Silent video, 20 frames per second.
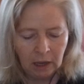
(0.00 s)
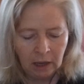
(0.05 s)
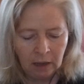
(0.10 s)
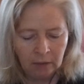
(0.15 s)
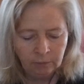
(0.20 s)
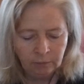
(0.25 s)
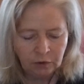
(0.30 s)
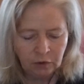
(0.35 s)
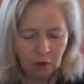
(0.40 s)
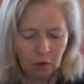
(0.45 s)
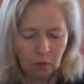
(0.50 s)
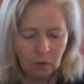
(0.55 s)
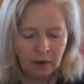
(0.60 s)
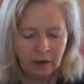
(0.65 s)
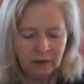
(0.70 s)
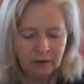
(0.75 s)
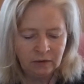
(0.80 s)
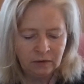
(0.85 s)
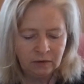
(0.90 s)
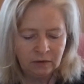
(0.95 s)
Um, so,
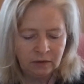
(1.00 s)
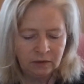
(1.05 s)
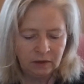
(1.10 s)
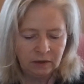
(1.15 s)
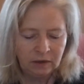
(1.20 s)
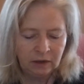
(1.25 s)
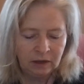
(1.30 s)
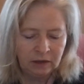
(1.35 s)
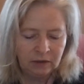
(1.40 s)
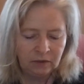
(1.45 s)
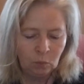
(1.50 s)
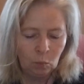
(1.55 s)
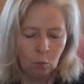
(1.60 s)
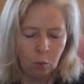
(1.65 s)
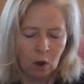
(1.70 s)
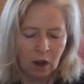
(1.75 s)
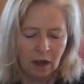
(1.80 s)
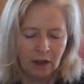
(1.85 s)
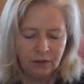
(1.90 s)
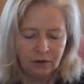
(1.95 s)
and it's the, it's
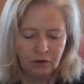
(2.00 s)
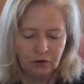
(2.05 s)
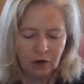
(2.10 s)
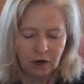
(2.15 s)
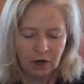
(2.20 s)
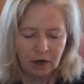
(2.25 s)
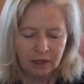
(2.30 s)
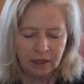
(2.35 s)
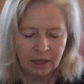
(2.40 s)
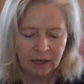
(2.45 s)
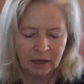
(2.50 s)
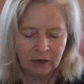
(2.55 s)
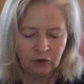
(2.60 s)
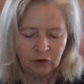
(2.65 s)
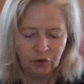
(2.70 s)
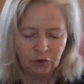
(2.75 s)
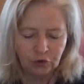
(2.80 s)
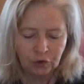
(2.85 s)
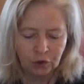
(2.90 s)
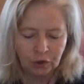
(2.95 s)
why the Dark
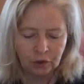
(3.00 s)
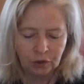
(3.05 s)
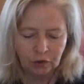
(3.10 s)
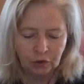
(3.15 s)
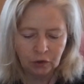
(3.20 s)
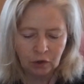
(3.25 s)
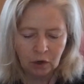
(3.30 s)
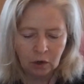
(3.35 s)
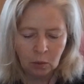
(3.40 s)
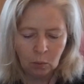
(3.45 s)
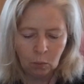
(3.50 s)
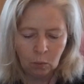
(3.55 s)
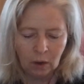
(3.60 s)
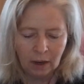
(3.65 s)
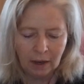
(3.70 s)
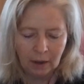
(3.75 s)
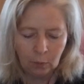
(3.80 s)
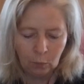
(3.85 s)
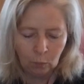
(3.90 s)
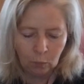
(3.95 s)
Age Church
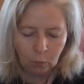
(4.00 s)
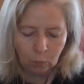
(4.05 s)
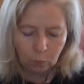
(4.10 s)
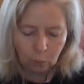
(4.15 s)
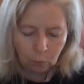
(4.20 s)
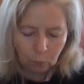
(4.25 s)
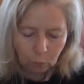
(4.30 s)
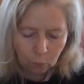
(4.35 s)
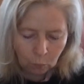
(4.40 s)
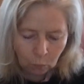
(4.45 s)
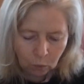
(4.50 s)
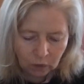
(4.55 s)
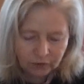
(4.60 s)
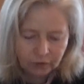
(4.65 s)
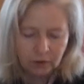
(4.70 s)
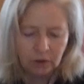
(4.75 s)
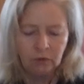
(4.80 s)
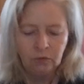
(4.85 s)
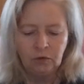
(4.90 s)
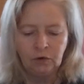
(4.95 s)
what
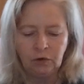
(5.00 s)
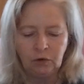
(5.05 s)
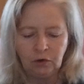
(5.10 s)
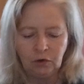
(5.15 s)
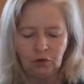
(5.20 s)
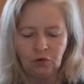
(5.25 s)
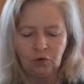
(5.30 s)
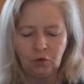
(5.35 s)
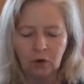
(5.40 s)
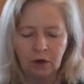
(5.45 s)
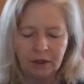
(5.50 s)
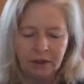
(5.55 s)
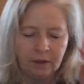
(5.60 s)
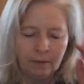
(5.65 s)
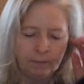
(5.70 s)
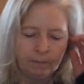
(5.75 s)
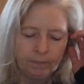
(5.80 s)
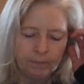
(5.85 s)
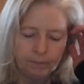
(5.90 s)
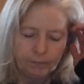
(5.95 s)
was out to destroy
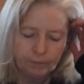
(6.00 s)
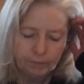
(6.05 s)
them,